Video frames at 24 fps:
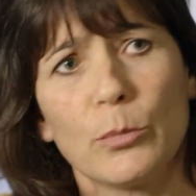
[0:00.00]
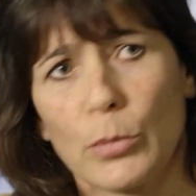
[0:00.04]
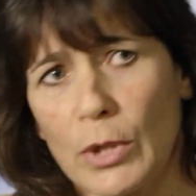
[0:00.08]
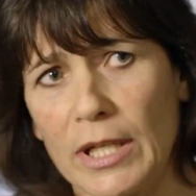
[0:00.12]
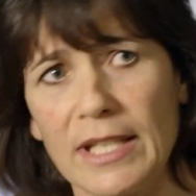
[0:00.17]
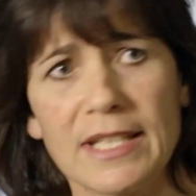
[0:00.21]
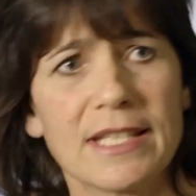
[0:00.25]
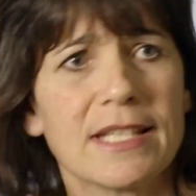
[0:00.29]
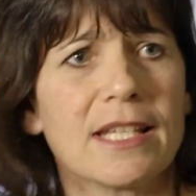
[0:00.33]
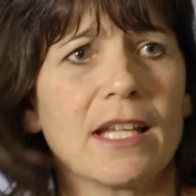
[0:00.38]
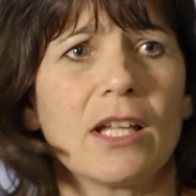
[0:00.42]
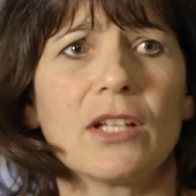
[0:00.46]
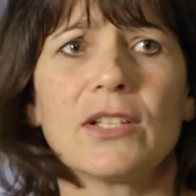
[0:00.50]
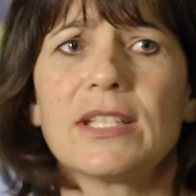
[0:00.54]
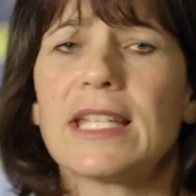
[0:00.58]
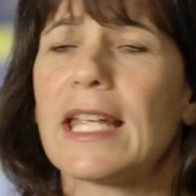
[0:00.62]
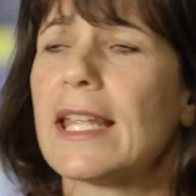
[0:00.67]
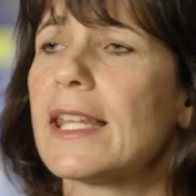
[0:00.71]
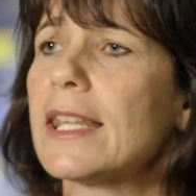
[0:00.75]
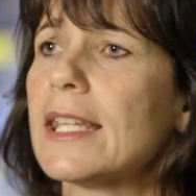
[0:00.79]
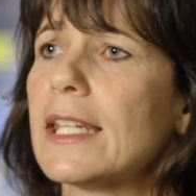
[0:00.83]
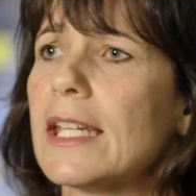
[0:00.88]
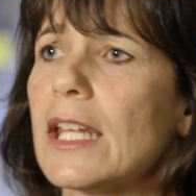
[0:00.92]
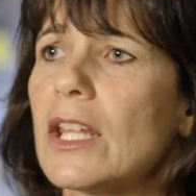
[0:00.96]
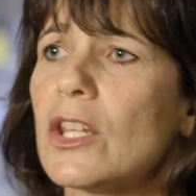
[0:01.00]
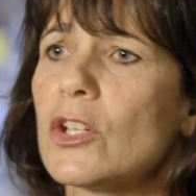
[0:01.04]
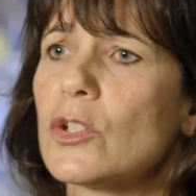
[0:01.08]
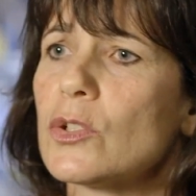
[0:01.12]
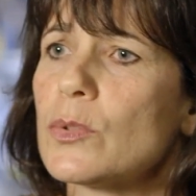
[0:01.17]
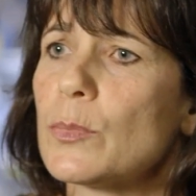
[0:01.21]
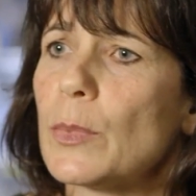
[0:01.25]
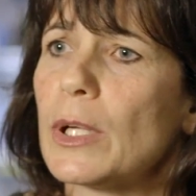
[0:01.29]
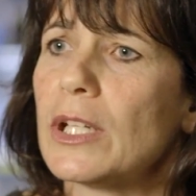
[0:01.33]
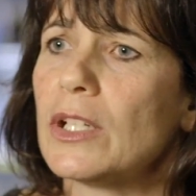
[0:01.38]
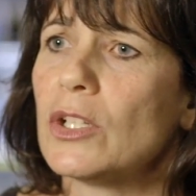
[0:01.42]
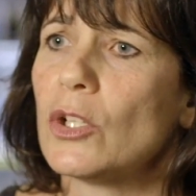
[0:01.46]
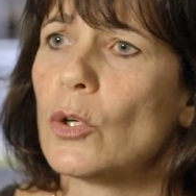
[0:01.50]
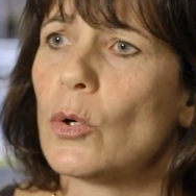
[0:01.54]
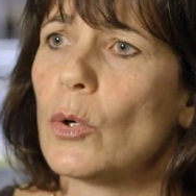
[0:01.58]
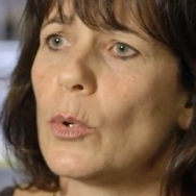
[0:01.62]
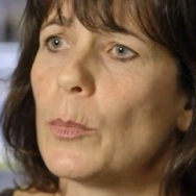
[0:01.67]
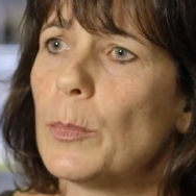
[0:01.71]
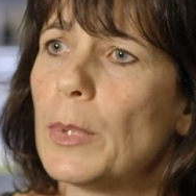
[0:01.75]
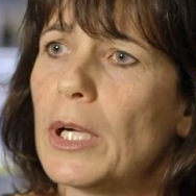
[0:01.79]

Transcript: brain cell death and others might know